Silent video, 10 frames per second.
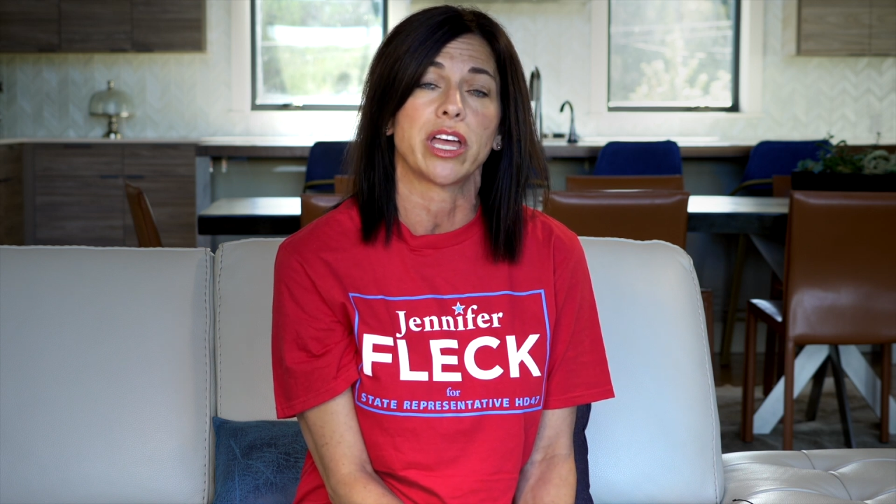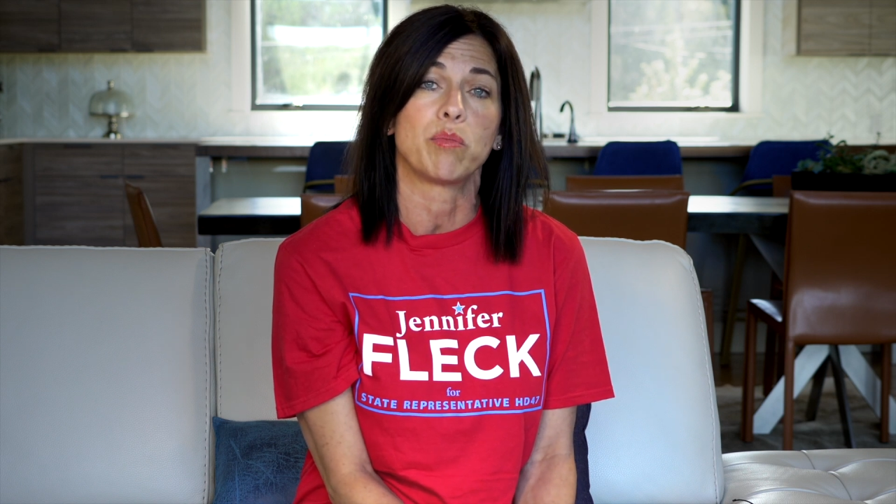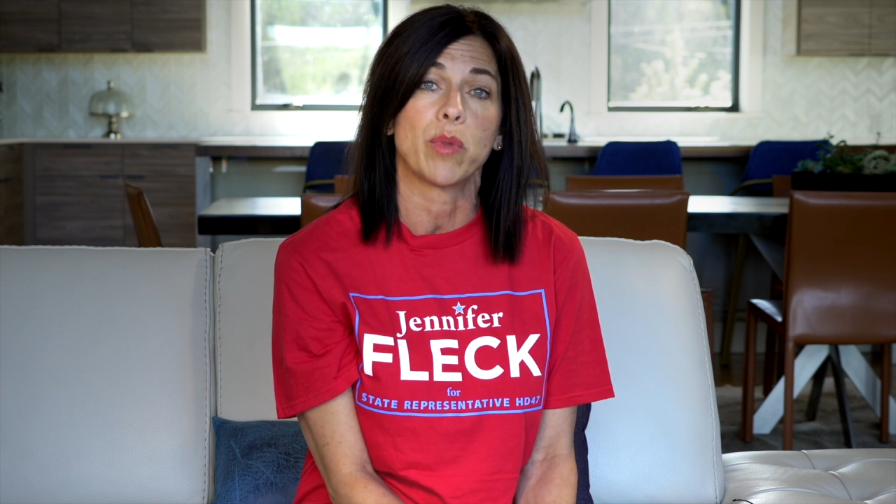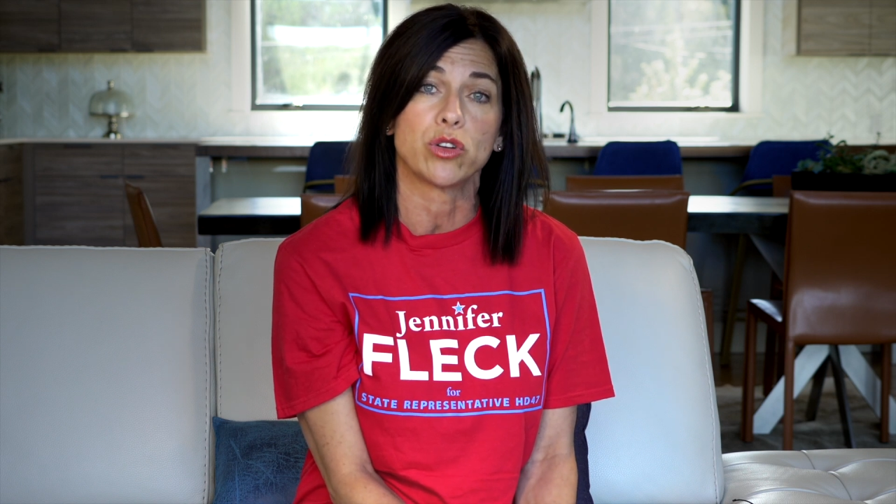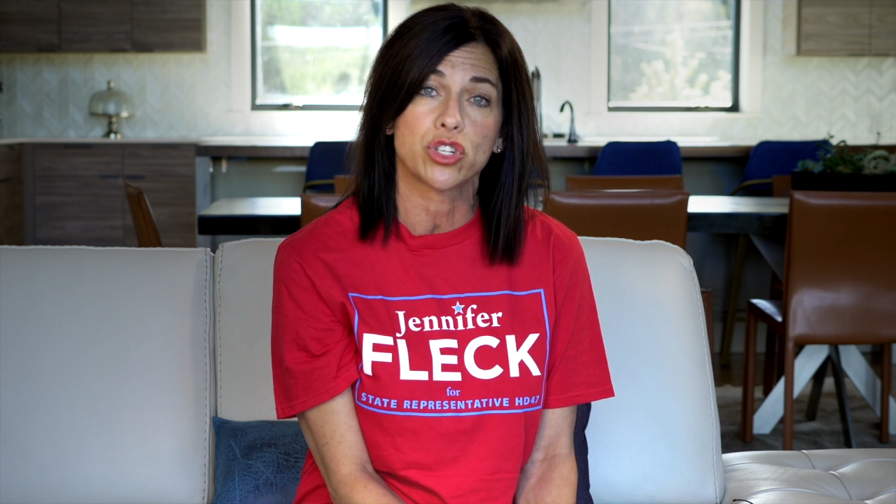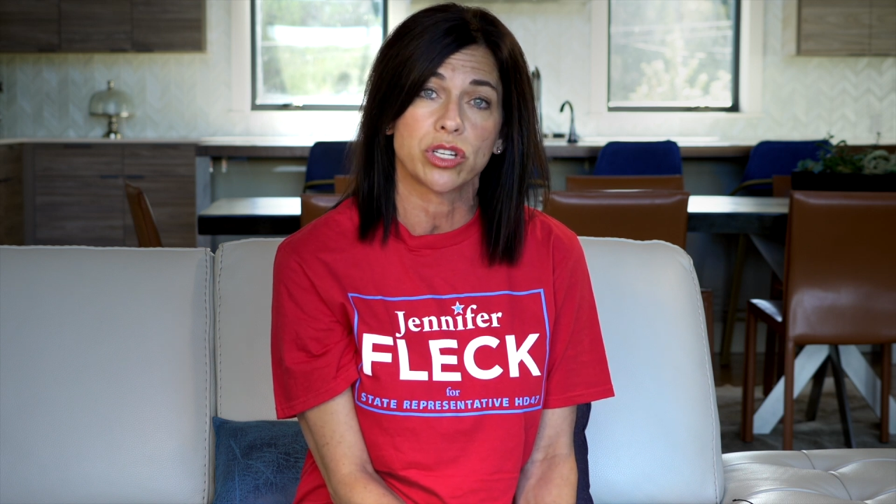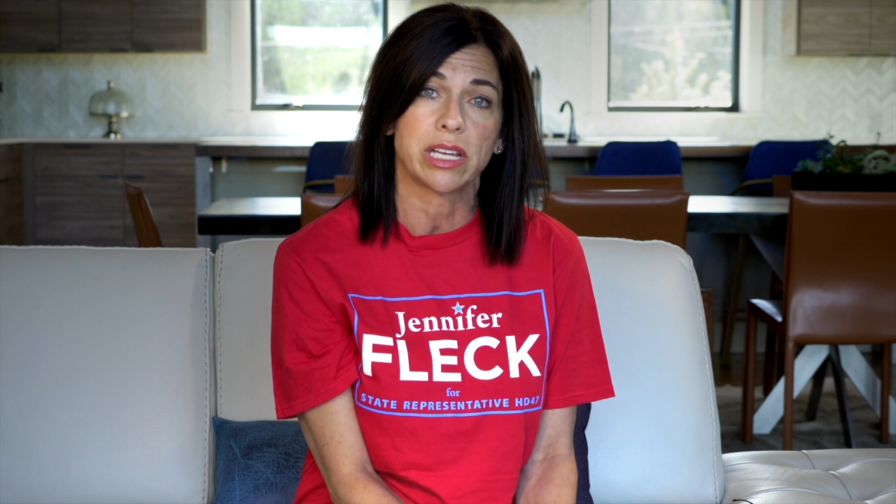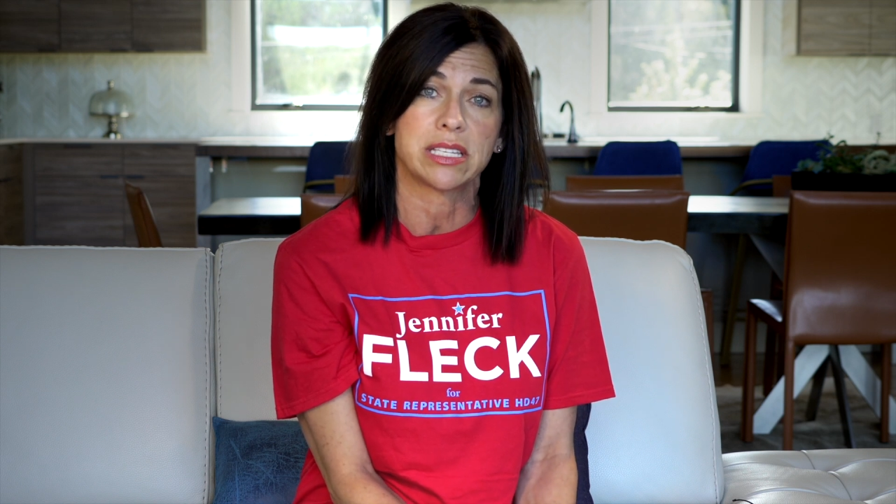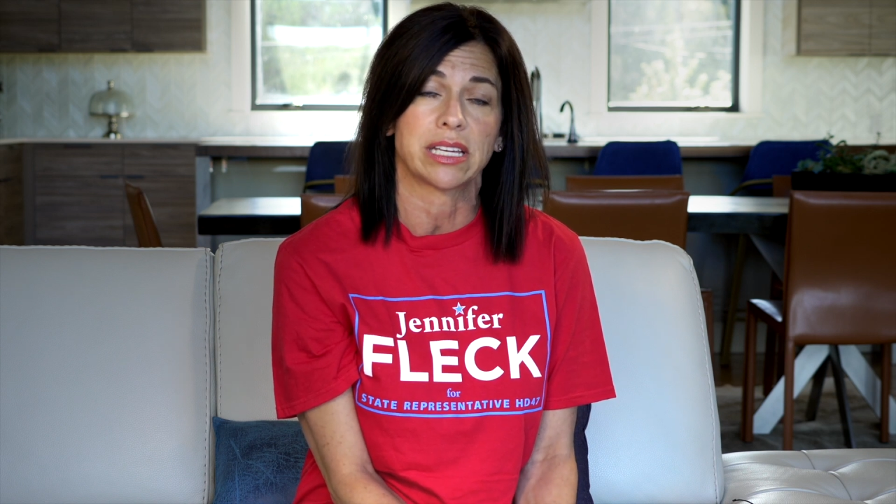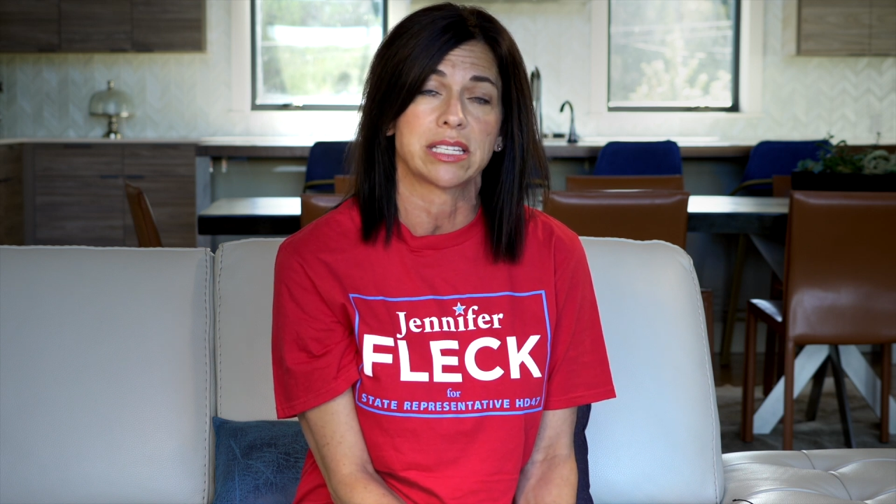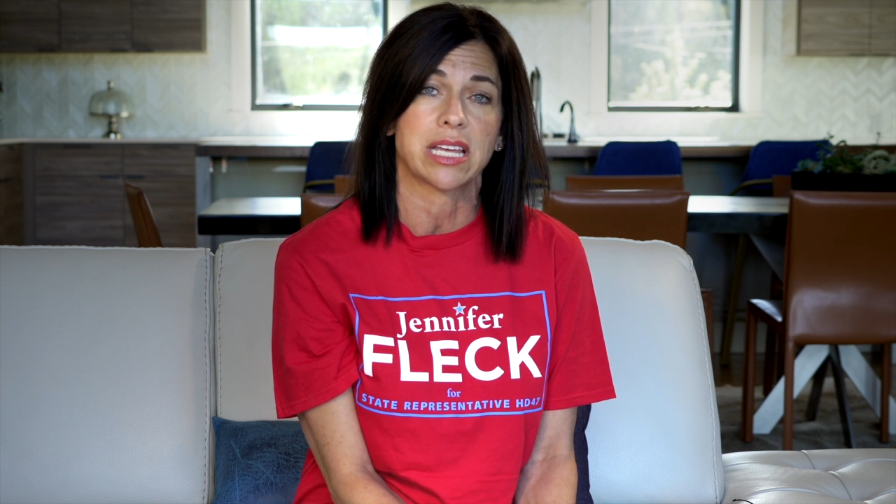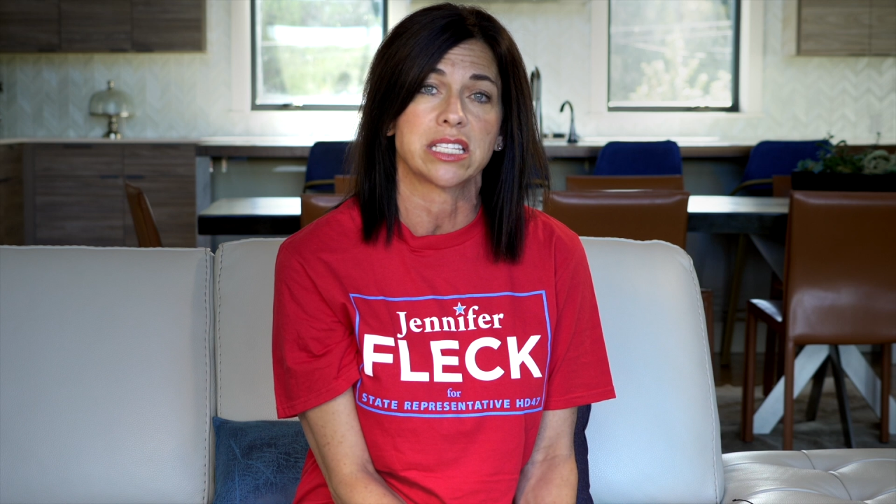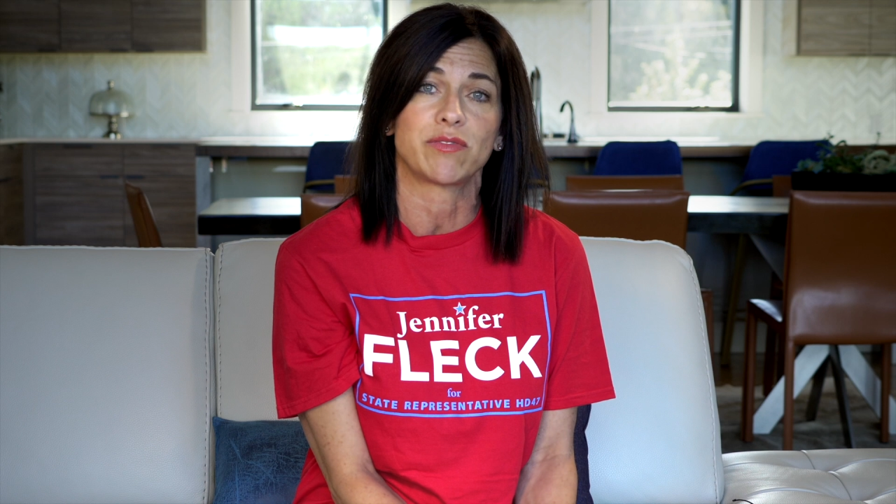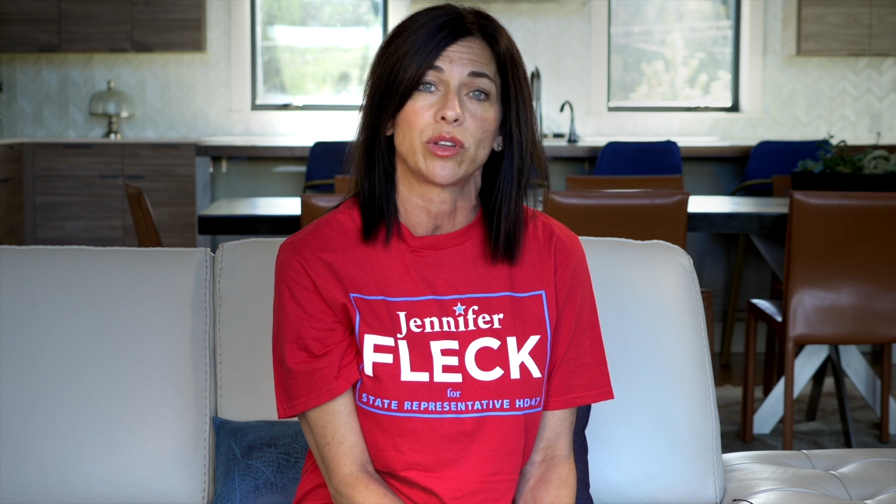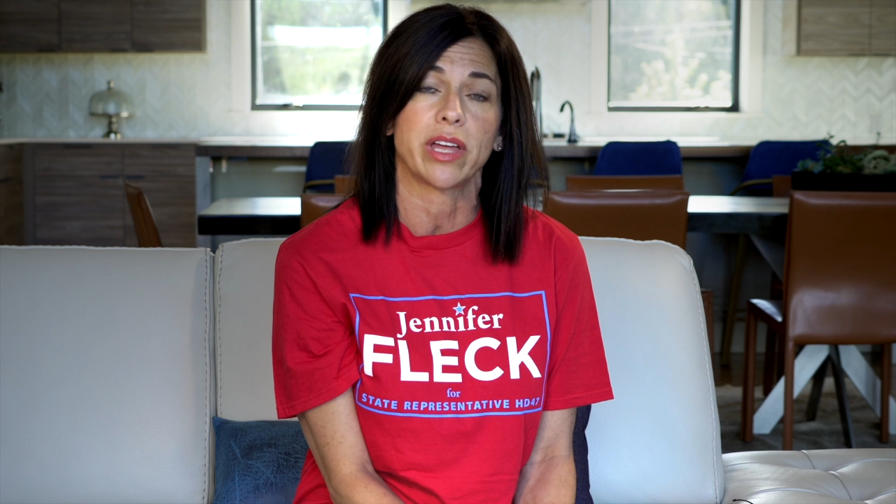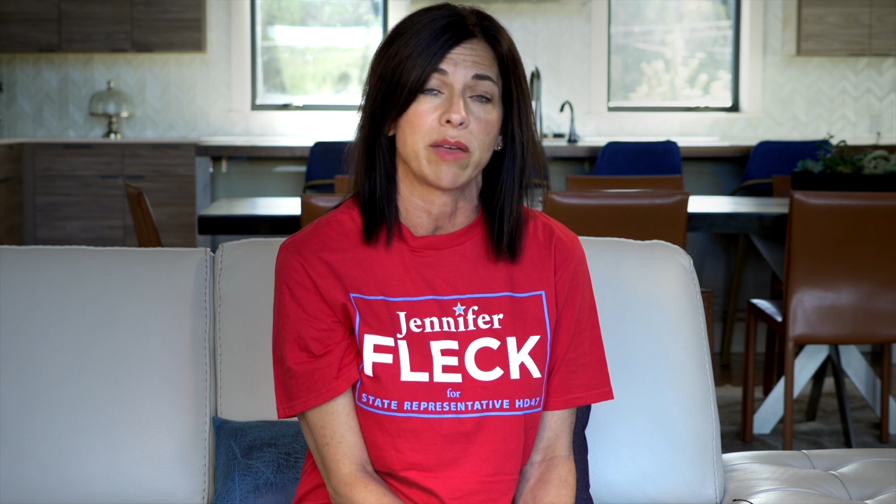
emotionally successful,